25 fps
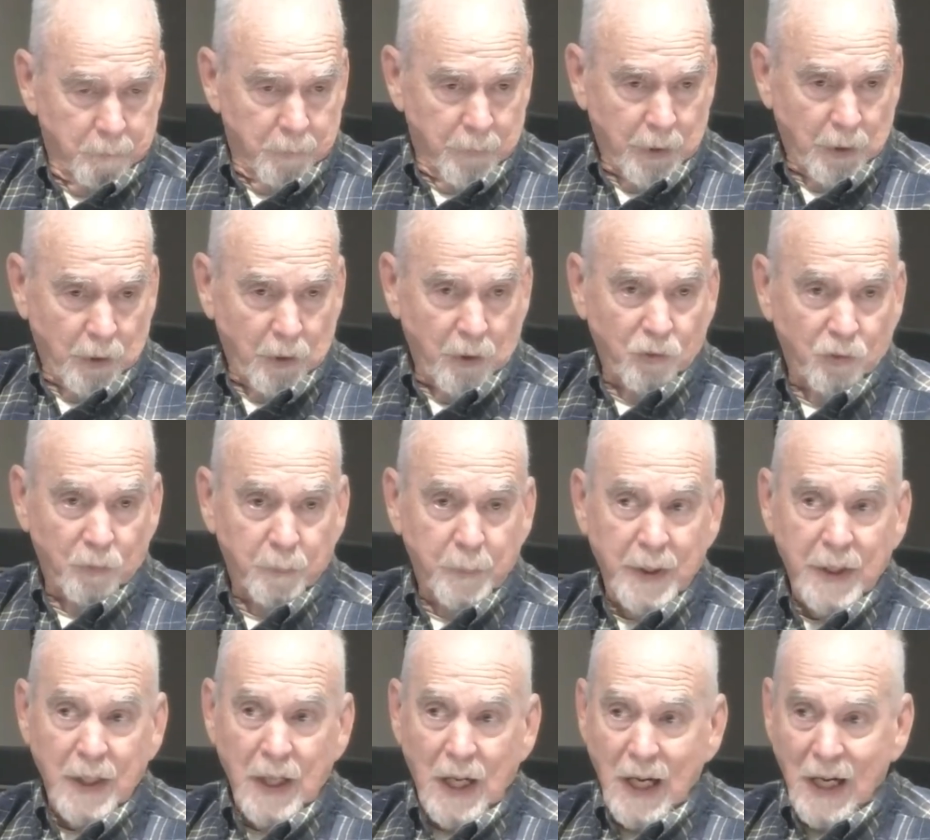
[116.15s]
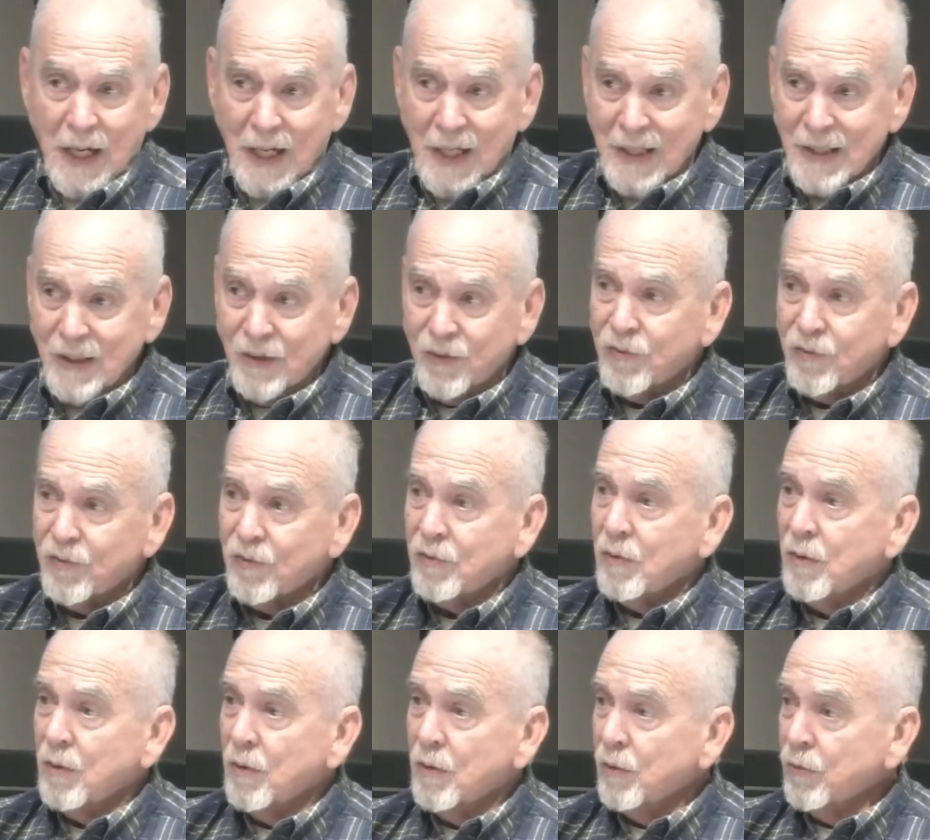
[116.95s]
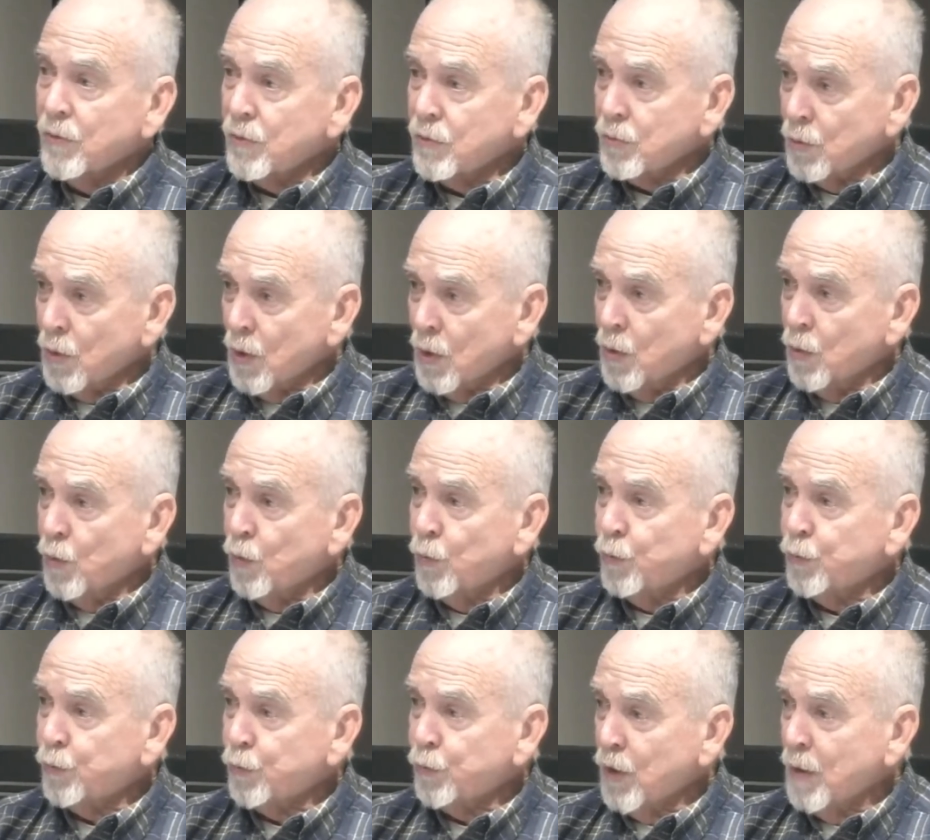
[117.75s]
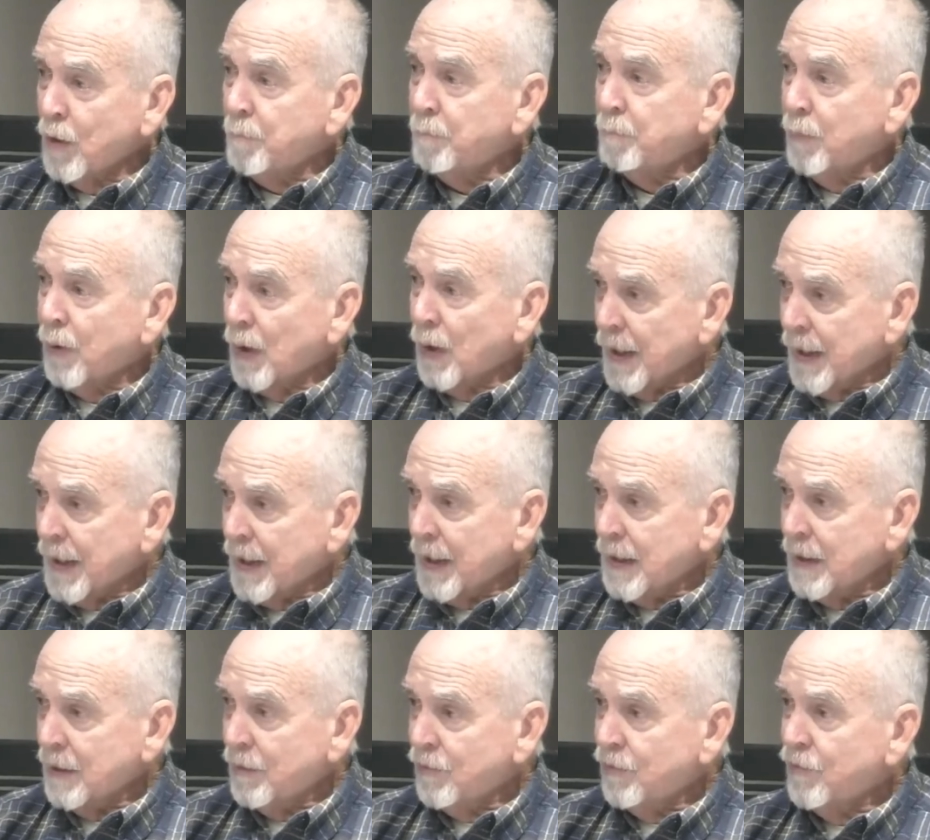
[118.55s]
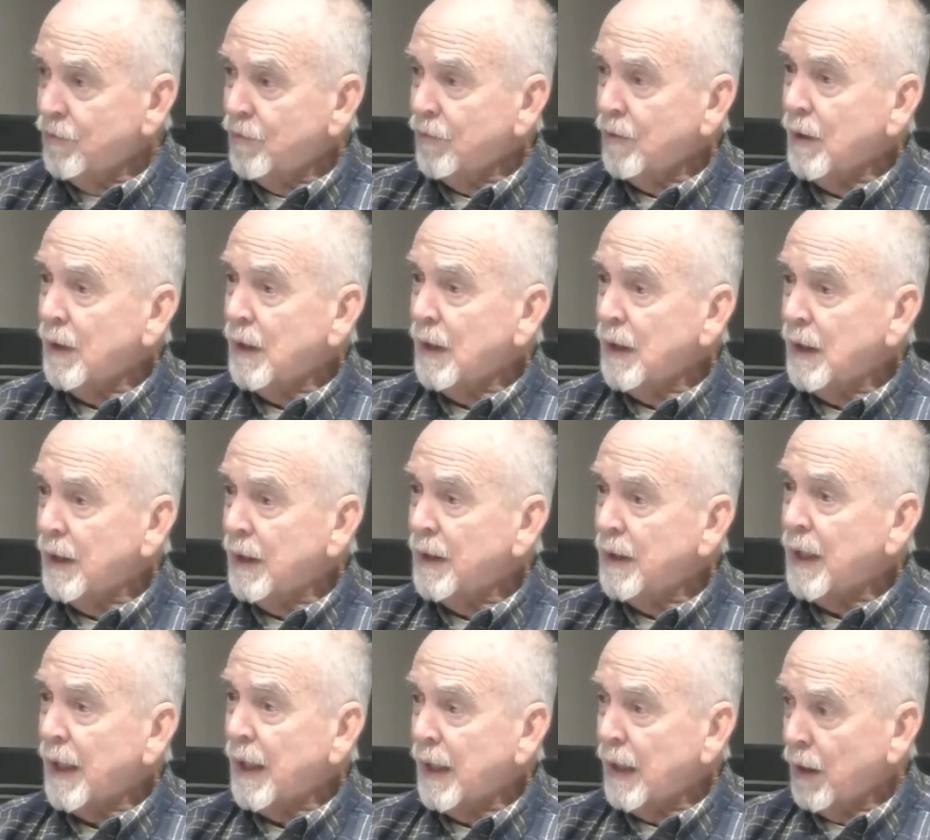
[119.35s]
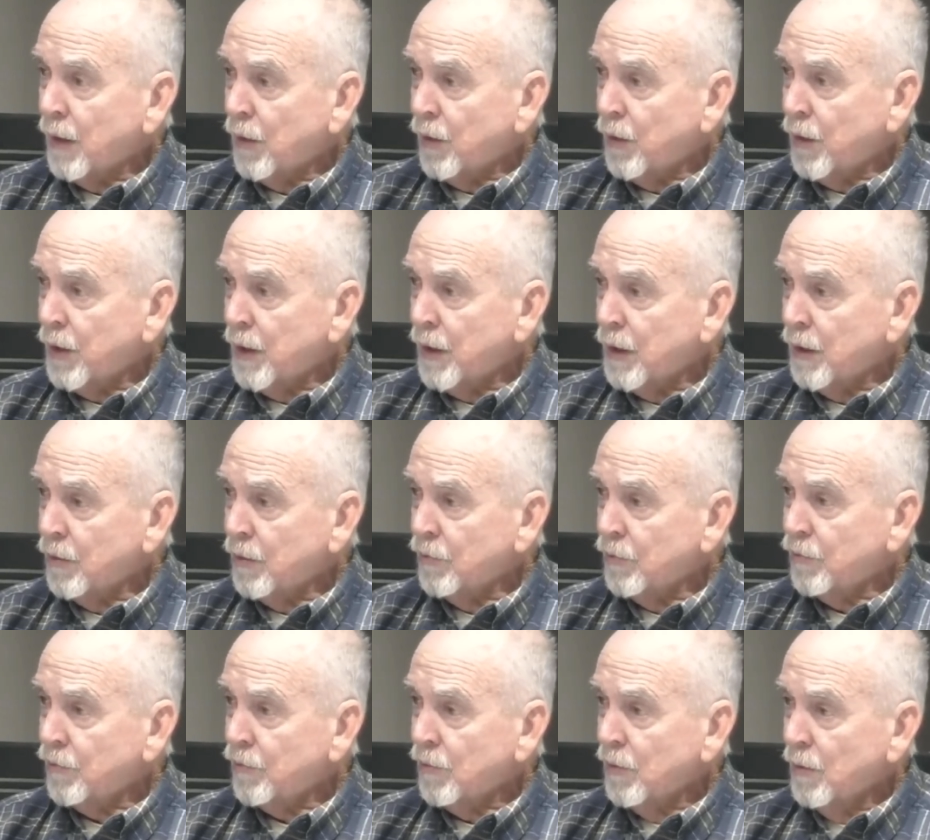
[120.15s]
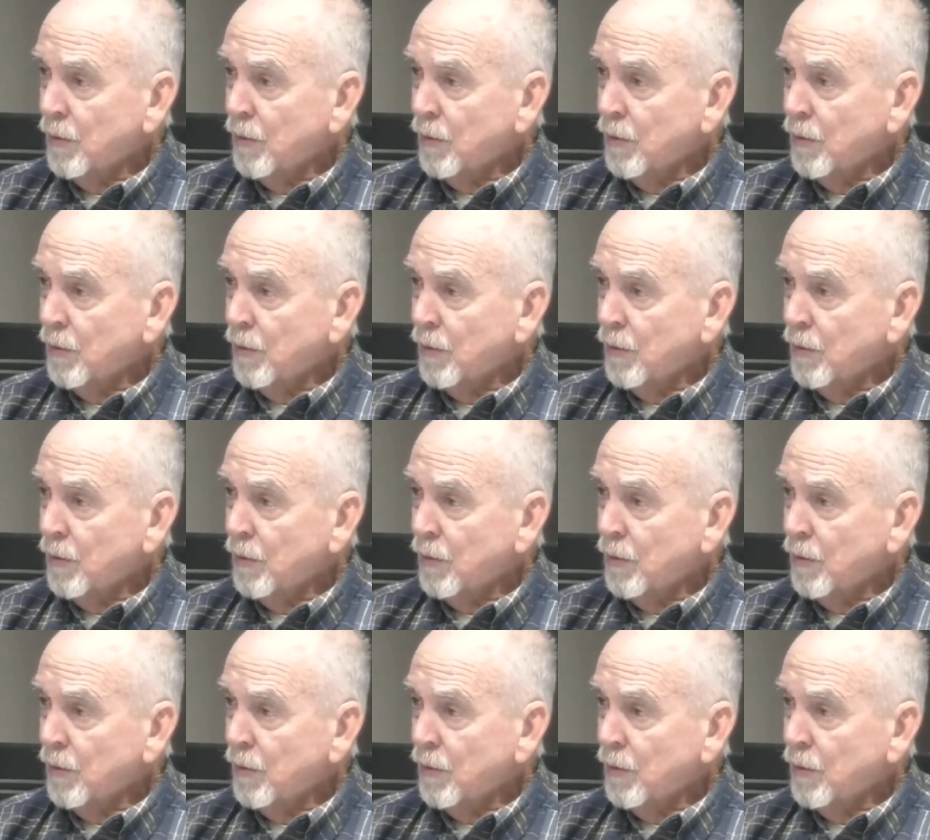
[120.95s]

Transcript: There has been ice throw from blades in areas